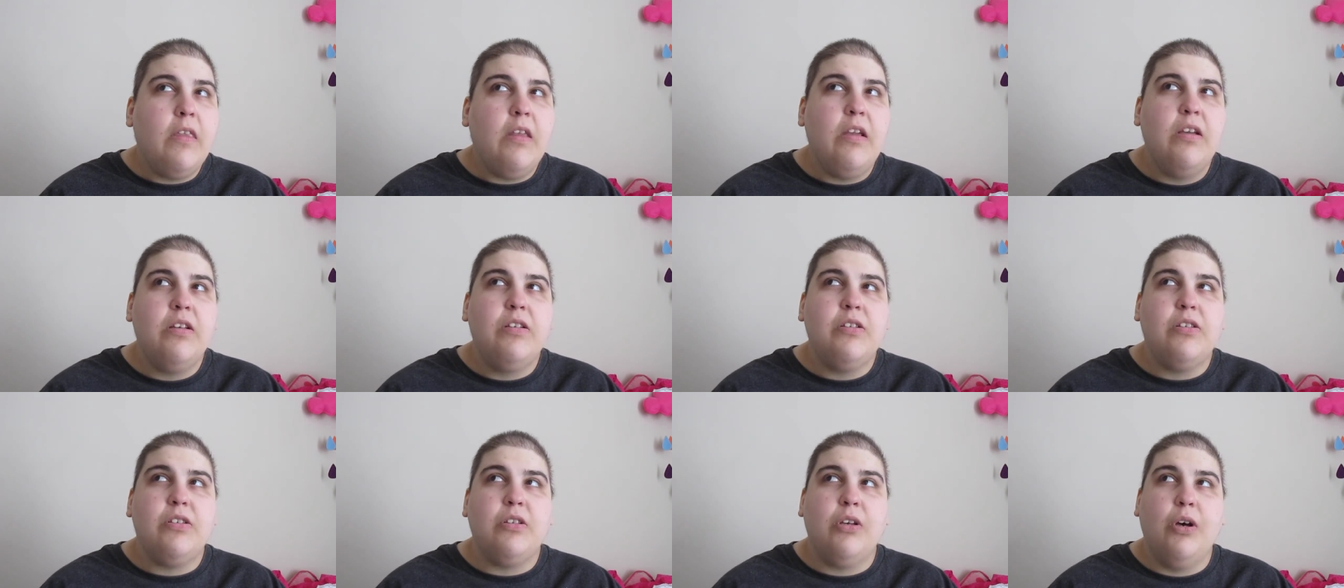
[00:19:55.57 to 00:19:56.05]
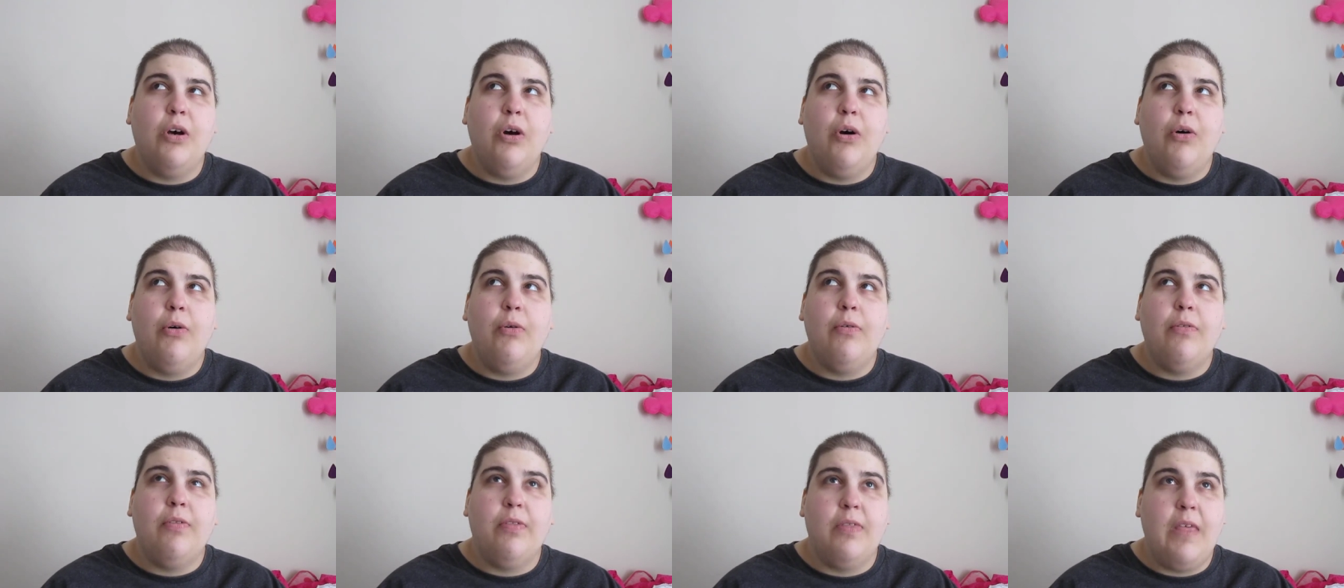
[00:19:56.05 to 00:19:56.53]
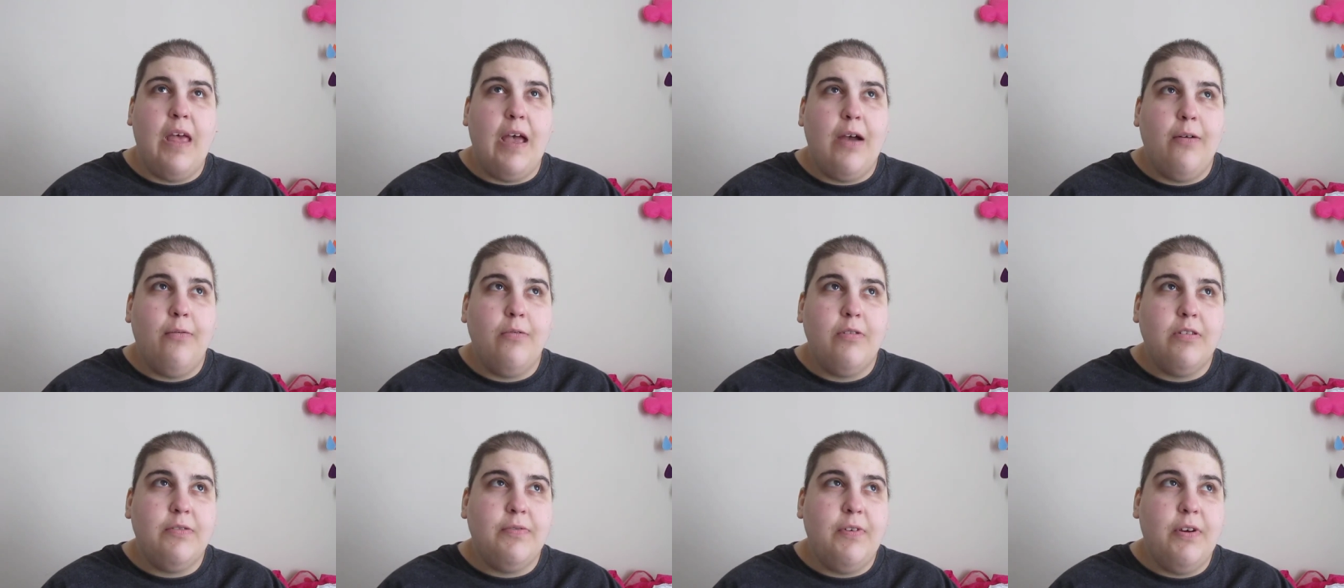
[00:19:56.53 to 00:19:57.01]
So that
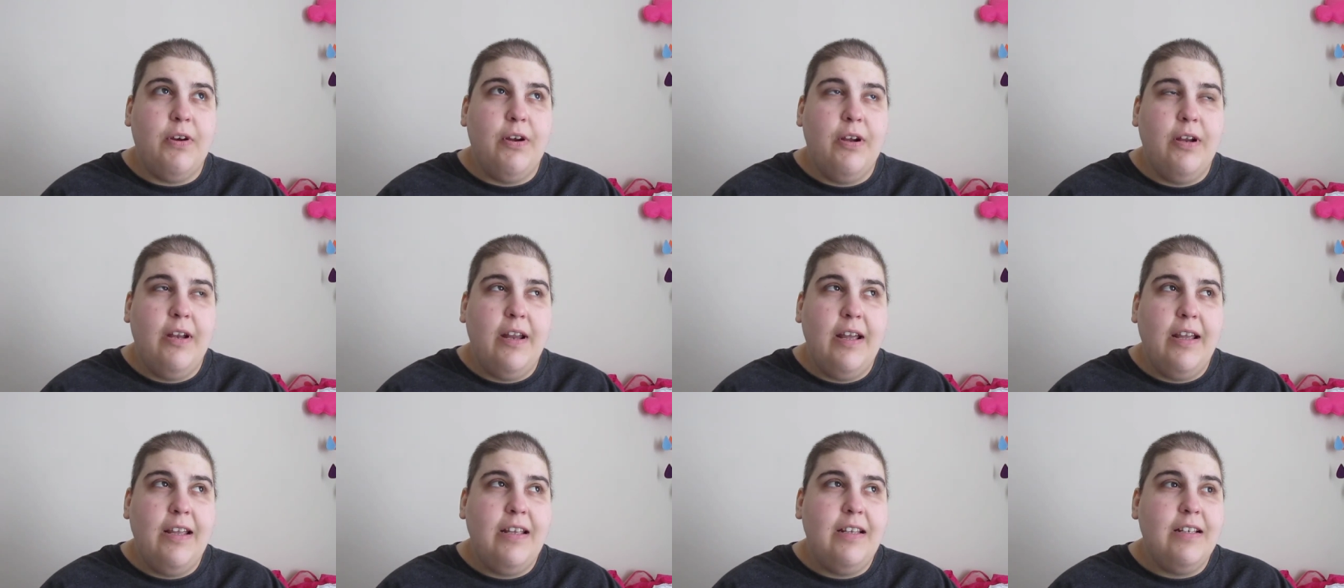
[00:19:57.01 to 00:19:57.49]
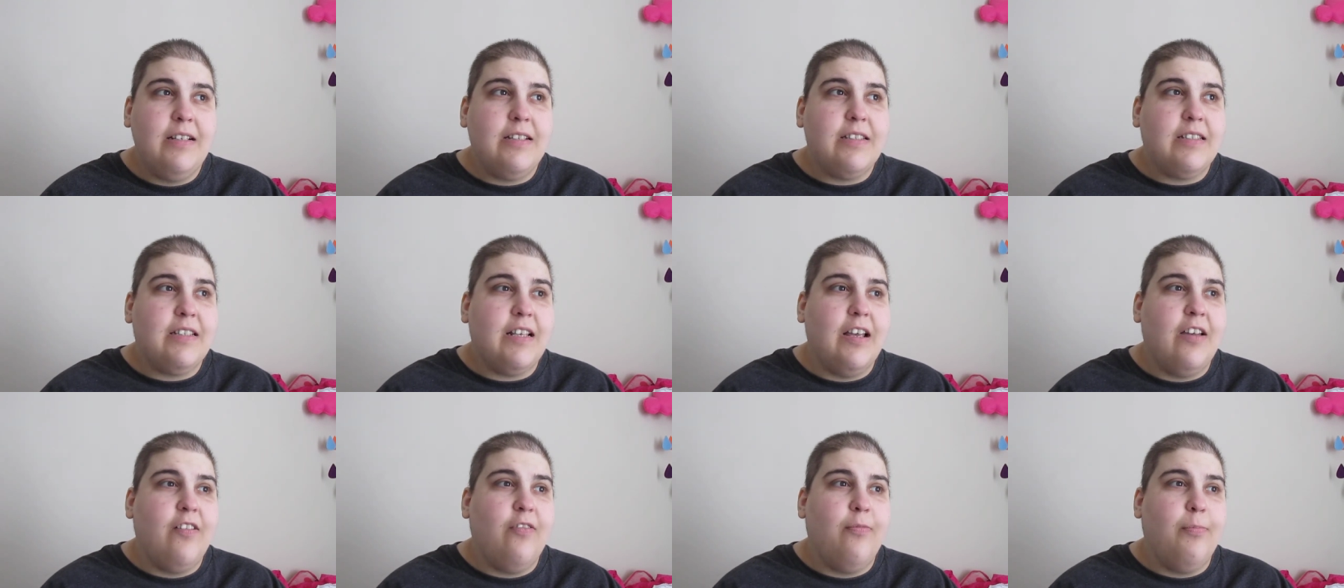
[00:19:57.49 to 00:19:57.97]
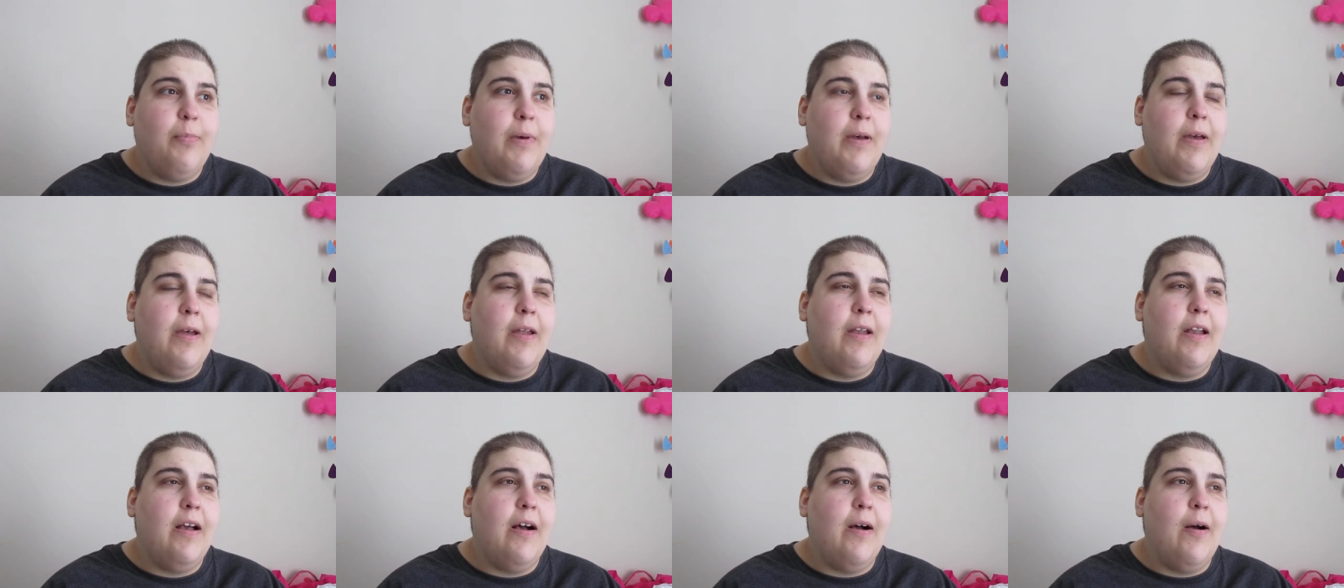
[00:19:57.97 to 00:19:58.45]
was very nice. I've
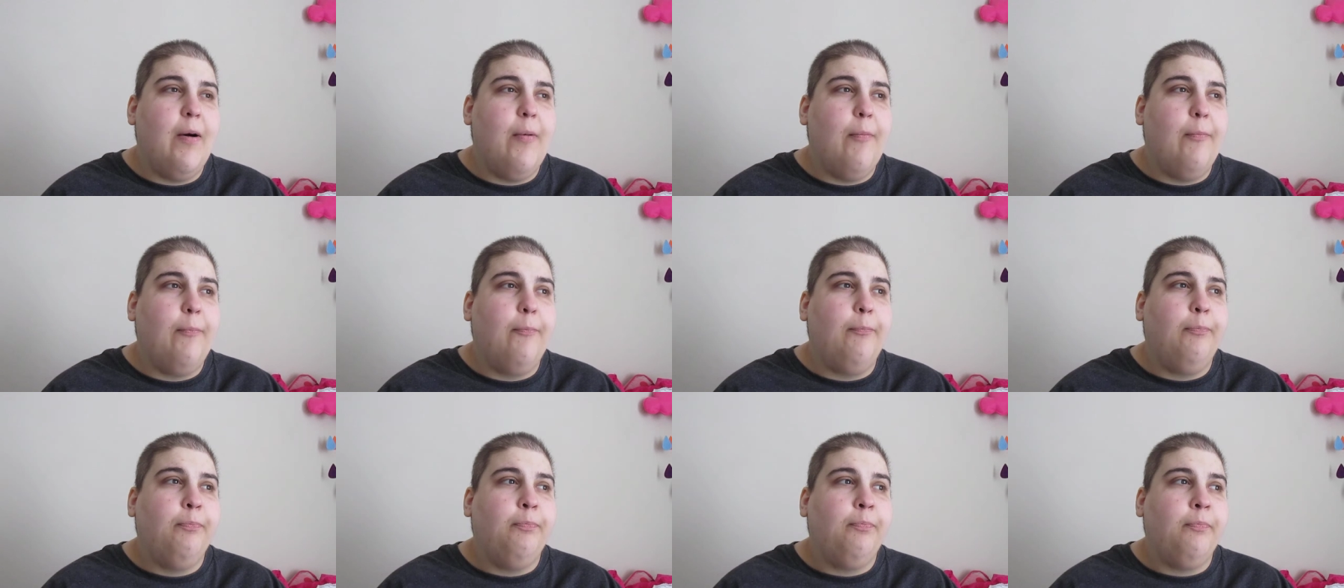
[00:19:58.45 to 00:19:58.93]
been um,